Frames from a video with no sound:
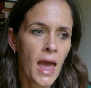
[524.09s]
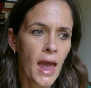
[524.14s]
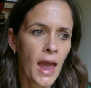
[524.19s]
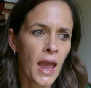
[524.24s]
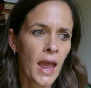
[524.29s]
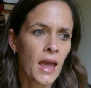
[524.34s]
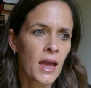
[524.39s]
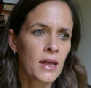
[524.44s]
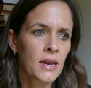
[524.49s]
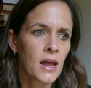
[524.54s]

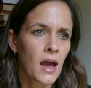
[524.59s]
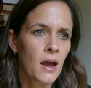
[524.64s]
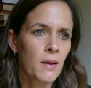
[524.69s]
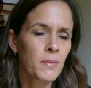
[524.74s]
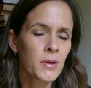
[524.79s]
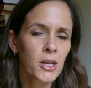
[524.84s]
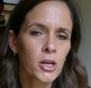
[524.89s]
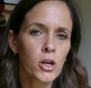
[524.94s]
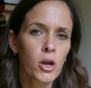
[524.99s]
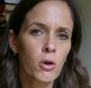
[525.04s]
And I'm
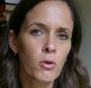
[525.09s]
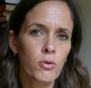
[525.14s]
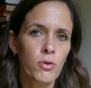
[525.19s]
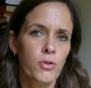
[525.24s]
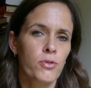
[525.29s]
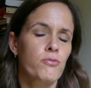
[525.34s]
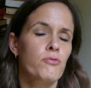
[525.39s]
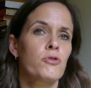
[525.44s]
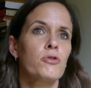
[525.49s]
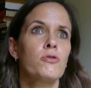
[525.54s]
going to go
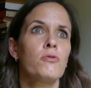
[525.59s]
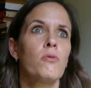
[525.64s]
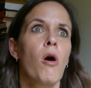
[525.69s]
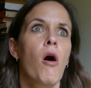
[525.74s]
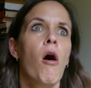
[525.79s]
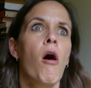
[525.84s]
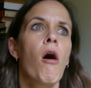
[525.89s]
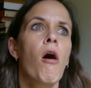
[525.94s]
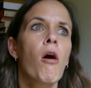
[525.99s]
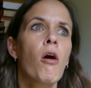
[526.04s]
through
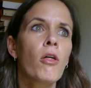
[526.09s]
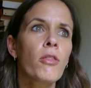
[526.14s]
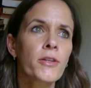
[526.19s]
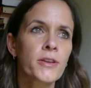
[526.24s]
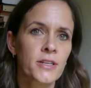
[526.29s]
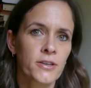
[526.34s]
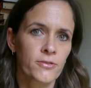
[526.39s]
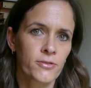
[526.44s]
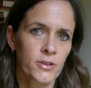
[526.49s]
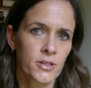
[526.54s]
all the
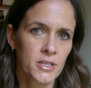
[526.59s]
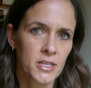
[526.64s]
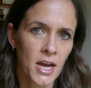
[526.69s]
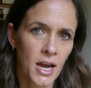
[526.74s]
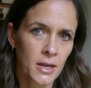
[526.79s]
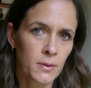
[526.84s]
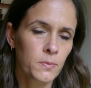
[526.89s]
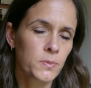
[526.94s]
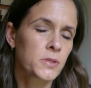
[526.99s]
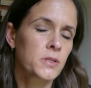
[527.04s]
different
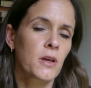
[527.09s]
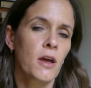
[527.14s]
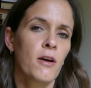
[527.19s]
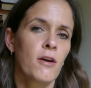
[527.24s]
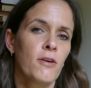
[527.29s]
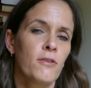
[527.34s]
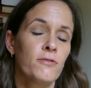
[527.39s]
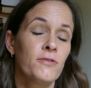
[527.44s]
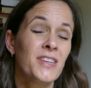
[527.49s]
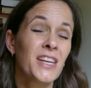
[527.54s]
types
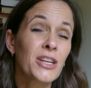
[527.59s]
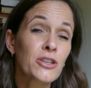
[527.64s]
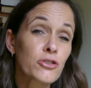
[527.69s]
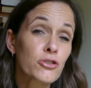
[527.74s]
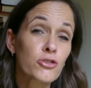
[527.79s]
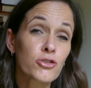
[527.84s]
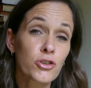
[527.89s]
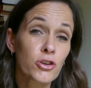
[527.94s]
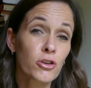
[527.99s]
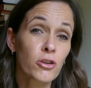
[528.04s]
of
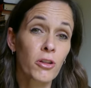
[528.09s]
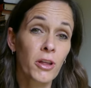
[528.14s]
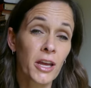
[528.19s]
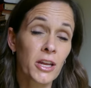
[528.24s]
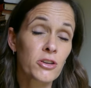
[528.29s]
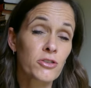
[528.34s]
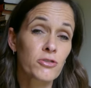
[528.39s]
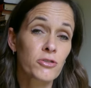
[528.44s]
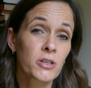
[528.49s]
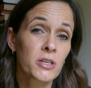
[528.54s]
nature journal
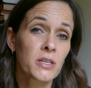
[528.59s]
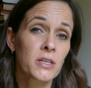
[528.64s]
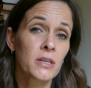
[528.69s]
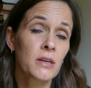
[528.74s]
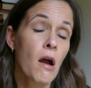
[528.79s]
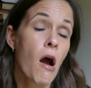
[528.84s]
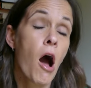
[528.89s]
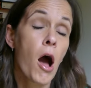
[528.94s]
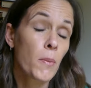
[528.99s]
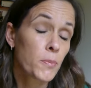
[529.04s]

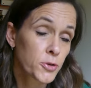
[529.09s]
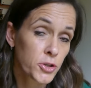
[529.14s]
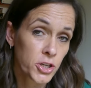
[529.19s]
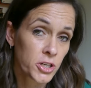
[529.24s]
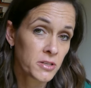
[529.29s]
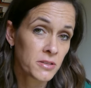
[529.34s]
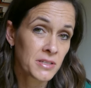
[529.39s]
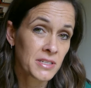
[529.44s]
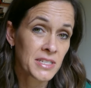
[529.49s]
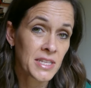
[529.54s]
entry
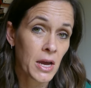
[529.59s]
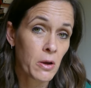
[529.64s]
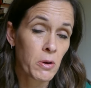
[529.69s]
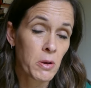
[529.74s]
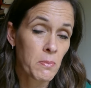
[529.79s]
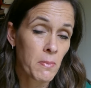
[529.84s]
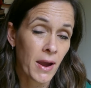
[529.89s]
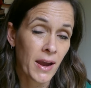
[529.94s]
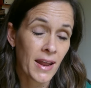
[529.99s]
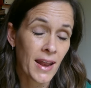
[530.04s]
options that
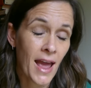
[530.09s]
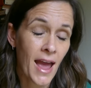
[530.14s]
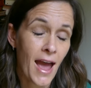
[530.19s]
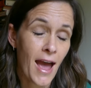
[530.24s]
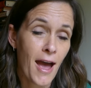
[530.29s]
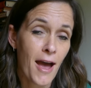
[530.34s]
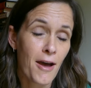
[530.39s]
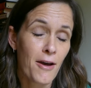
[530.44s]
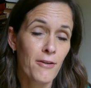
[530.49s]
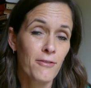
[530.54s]
we might
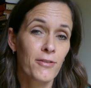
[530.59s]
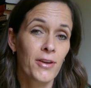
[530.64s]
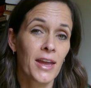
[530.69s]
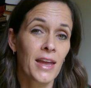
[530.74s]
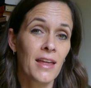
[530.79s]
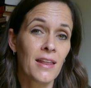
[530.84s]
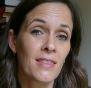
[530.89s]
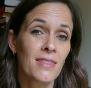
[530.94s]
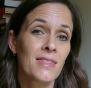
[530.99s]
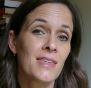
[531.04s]
have
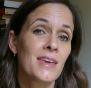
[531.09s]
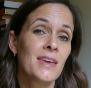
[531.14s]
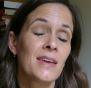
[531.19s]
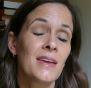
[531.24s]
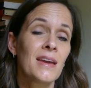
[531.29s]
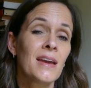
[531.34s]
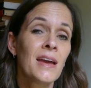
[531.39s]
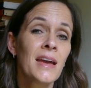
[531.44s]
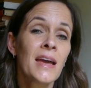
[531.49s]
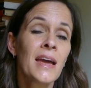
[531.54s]
in
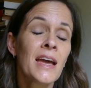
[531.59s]
the